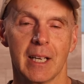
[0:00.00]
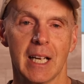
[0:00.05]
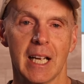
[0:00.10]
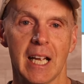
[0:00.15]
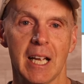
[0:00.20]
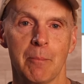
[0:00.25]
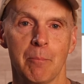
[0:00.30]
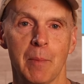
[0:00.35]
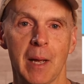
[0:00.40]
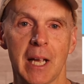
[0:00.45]

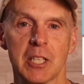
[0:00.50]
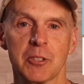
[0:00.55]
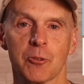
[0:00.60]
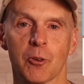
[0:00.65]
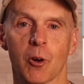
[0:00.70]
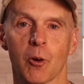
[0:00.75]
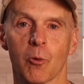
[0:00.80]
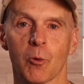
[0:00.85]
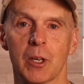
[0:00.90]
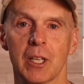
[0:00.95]
It makes
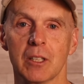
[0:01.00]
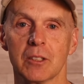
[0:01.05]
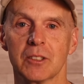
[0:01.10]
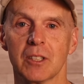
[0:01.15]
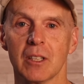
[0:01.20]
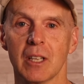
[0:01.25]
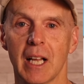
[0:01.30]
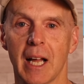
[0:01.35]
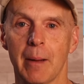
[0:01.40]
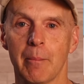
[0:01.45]
for a real
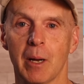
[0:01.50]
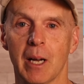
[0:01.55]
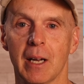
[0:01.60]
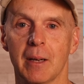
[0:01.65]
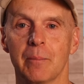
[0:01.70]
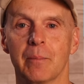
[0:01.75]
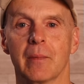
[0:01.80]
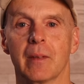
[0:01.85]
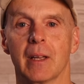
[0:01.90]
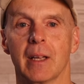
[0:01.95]

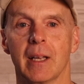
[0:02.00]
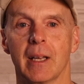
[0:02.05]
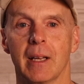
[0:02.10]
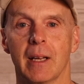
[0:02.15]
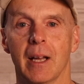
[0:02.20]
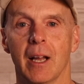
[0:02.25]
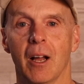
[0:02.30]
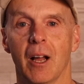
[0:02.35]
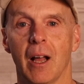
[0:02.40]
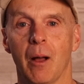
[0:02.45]
dilemma
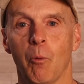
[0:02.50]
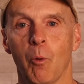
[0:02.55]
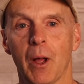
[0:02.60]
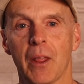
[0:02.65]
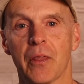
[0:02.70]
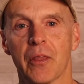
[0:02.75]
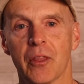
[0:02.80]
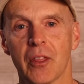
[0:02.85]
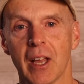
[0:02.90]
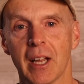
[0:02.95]

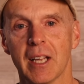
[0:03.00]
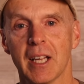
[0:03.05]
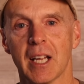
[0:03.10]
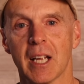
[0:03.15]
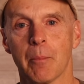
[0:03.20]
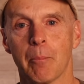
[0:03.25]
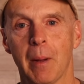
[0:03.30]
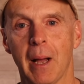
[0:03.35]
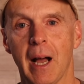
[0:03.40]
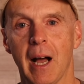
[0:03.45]
when thinking
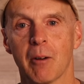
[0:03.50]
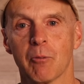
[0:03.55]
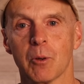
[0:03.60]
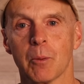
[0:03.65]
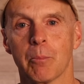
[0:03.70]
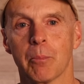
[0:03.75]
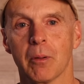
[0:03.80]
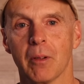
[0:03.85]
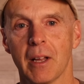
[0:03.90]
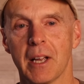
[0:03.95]
about
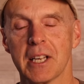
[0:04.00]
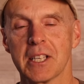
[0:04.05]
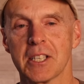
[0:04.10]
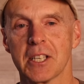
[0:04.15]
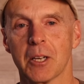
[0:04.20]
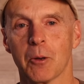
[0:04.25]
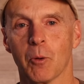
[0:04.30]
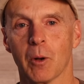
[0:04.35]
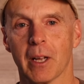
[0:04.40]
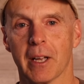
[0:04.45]

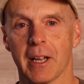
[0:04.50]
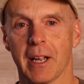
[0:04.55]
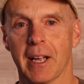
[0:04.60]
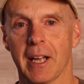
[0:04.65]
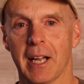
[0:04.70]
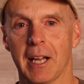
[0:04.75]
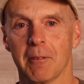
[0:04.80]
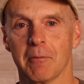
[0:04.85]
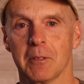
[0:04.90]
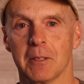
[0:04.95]
replacing what I
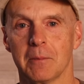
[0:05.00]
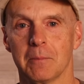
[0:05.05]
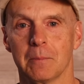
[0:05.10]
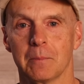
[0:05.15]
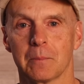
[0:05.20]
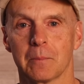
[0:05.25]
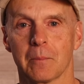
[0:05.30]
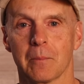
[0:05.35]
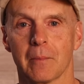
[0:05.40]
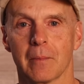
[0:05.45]
have.
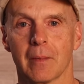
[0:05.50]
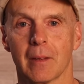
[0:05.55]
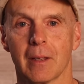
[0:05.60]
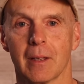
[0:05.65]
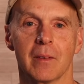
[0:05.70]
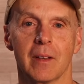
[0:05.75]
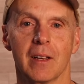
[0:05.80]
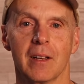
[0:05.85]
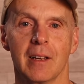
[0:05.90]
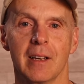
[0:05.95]

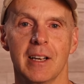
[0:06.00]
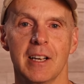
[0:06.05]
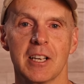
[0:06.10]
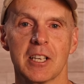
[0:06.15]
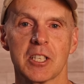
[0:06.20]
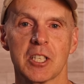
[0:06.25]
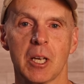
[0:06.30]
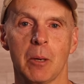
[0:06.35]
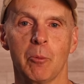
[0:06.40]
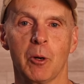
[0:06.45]

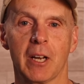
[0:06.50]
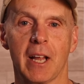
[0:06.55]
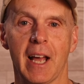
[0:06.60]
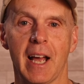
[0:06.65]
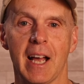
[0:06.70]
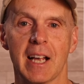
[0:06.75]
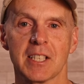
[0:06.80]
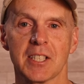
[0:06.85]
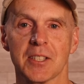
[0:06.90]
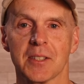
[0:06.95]
Someone
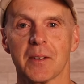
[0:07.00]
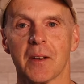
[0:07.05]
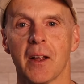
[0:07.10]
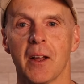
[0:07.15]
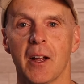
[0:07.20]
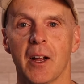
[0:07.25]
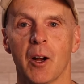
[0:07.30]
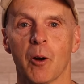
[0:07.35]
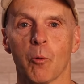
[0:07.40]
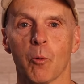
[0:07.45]
asked,
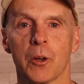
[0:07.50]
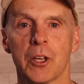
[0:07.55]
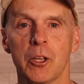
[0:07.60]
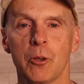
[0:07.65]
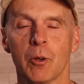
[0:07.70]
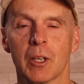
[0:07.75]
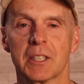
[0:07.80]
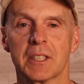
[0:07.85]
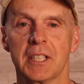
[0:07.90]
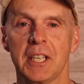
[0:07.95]
"Were
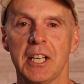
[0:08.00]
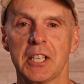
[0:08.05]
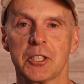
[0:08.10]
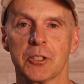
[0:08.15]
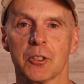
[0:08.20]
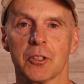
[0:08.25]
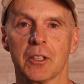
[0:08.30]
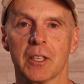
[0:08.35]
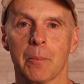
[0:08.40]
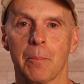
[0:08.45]
you a
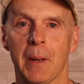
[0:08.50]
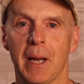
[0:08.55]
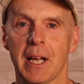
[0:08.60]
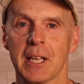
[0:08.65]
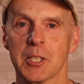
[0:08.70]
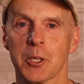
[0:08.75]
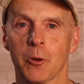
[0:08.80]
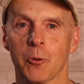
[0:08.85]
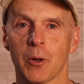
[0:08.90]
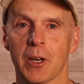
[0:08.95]
teacher in a
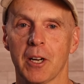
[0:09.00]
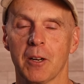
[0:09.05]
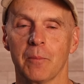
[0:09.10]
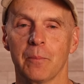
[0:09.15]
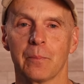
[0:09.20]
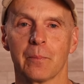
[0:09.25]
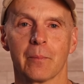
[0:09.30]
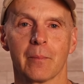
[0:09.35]
past career?"